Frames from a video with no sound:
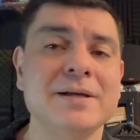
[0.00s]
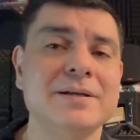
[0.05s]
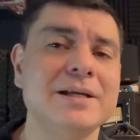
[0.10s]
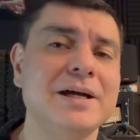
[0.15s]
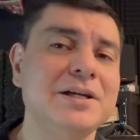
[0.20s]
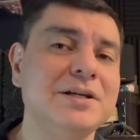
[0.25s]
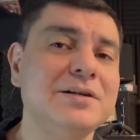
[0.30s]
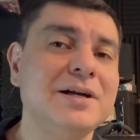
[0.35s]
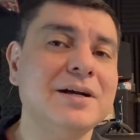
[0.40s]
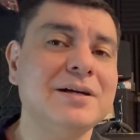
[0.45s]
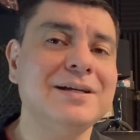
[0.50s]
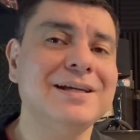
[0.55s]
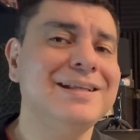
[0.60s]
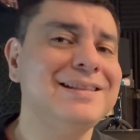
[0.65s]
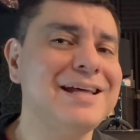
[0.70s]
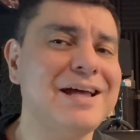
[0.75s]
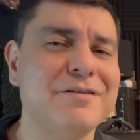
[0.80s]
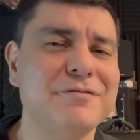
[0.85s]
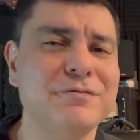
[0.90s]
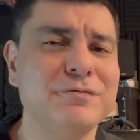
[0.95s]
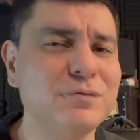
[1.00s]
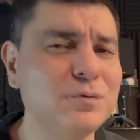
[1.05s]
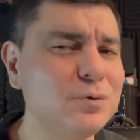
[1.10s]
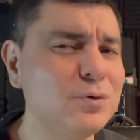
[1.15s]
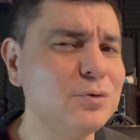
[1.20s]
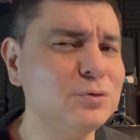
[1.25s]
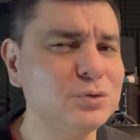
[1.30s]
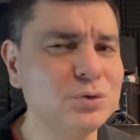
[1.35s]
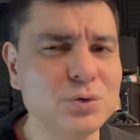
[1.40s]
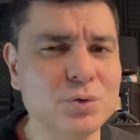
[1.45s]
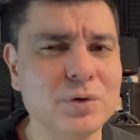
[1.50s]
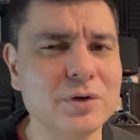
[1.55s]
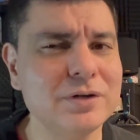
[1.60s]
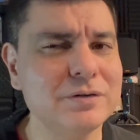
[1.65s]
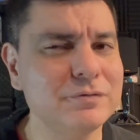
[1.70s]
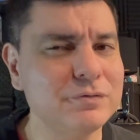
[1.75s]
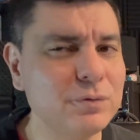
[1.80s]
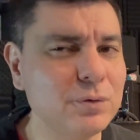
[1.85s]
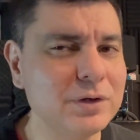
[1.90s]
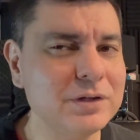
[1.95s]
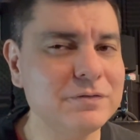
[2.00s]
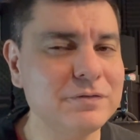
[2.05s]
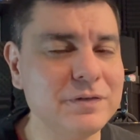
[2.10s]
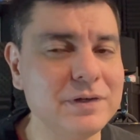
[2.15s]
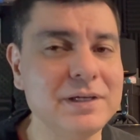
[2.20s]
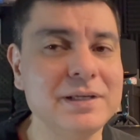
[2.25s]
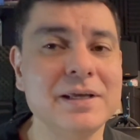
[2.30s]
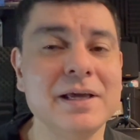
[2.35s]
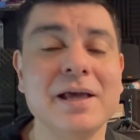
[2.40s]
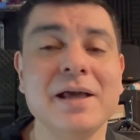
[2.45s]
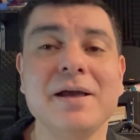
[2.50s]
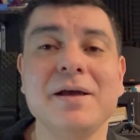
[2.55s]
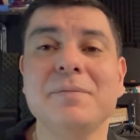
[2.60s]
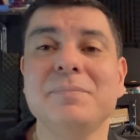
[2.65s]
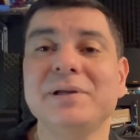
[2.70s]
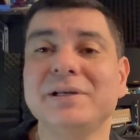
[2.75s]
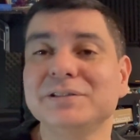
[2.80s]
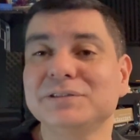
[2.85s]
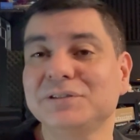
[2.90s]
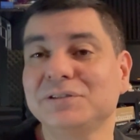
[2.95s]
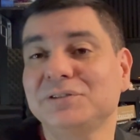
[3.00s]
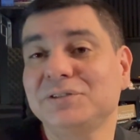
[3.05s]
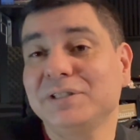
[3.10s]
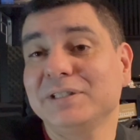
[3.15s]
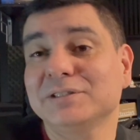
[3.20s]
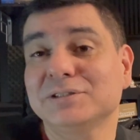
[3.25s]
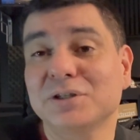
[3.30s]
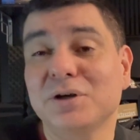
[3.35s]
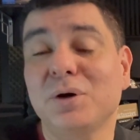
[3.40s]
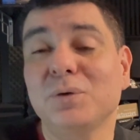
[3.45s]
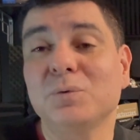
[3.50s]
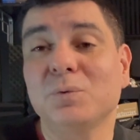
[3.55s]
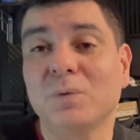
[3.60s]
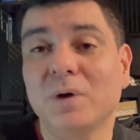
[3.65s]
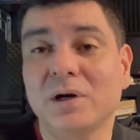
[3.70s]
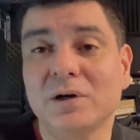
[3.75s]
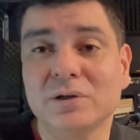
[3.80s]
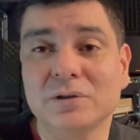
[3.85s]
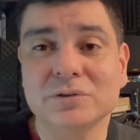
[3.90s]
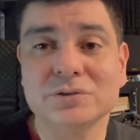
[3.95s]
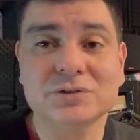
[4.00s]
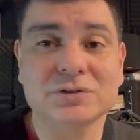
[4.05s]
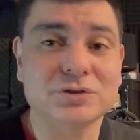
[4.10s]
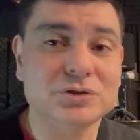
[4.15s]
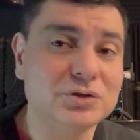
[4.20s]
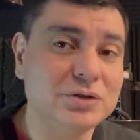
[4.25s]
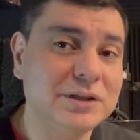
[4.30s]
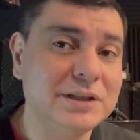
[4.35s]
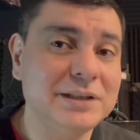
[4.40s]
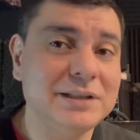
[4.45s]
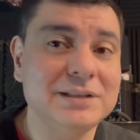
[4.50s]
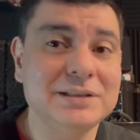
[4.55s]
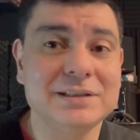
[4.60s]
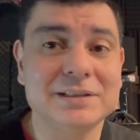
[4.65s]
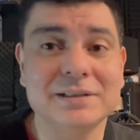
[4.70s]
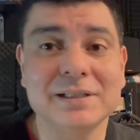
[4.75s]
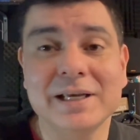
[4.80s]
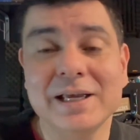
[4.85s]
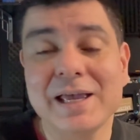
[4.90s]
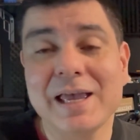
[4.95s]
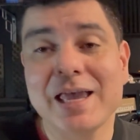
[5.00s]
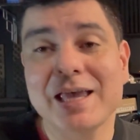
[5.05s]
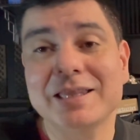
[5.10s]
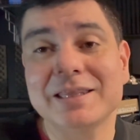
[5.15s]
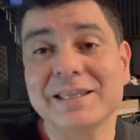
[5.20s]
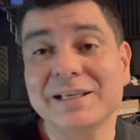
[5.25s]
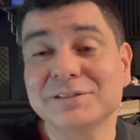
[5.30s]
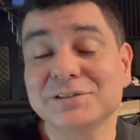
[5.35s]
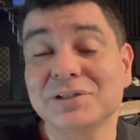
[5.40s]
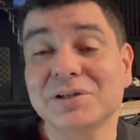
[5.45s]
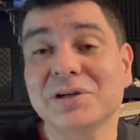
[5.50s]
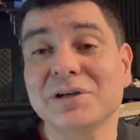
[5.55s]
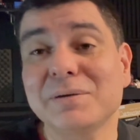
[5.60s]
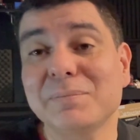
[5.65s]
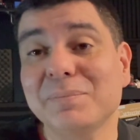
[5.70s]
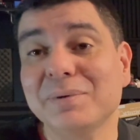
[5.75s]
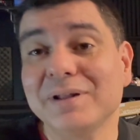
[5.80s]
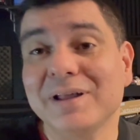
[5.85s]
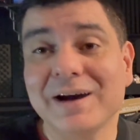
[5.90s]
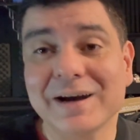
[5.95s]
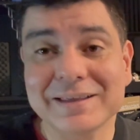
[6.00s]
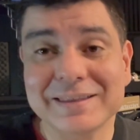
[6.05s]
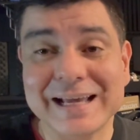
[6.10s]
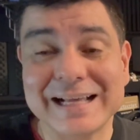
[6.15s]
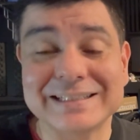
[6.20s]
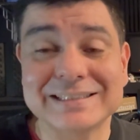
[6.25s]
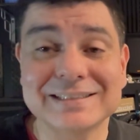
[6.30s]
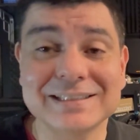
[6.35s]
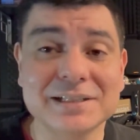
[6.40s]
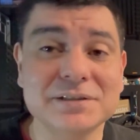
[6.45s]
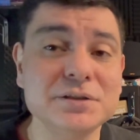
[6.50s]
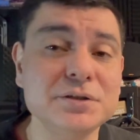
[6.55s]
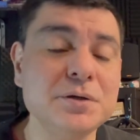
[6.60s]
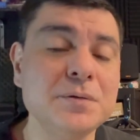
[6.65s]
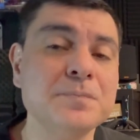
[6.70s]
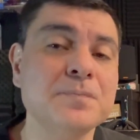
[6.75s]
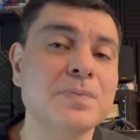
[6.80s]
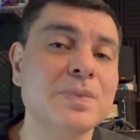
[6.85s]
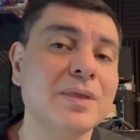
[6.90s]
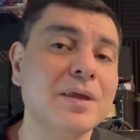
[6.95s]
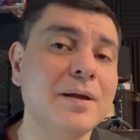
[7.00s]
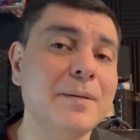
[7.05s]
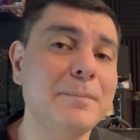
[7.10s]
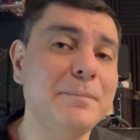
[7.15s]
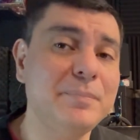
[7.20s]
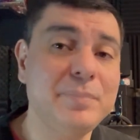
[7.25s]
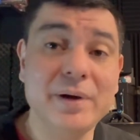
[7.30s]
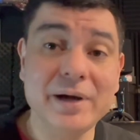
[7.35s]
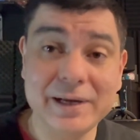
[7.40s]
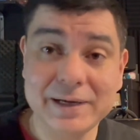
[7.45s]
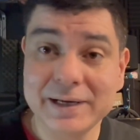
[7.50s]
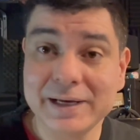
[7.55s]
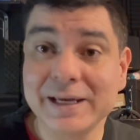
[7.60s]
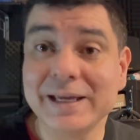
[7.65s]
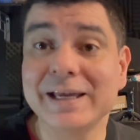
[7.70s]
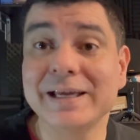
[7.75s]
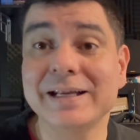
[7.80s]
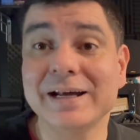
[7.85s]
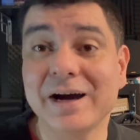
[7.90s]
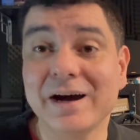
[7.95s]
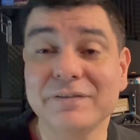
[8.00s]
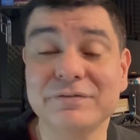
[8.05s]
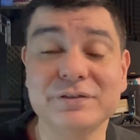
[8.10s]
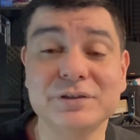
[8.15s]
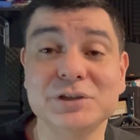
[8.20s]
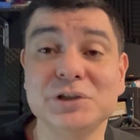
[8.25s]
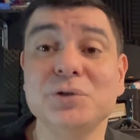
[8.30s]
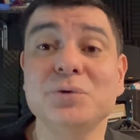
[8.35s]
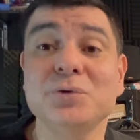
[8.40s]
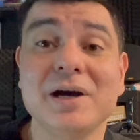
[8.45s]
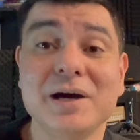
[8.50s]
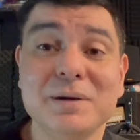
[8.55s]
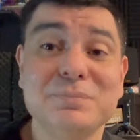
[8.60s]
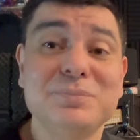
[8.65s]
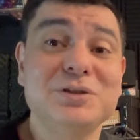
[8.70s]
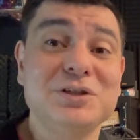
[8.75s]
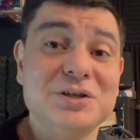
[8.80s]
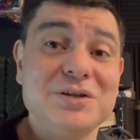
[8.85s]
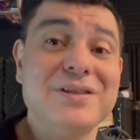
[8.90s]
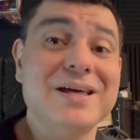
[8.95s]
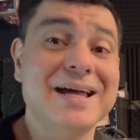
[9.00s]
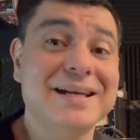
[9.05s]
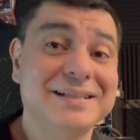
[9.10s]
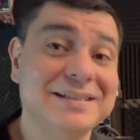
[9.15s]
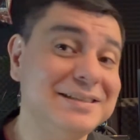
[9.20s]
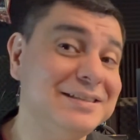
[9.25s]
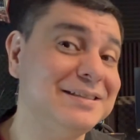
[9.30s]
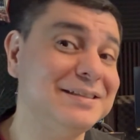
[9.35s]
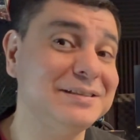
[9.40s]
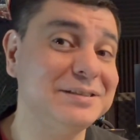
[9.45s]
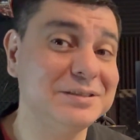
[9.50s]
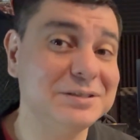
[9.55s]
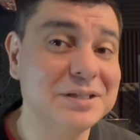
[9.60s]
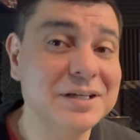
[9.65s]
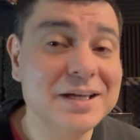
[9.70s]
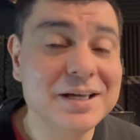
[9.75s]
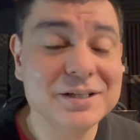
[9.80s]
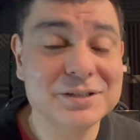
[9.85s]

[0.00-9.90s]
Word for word: Now, you're not going to get that full 240 feet because there's things called walls and trees and things that are going to block that signal, but it offered up to that distance.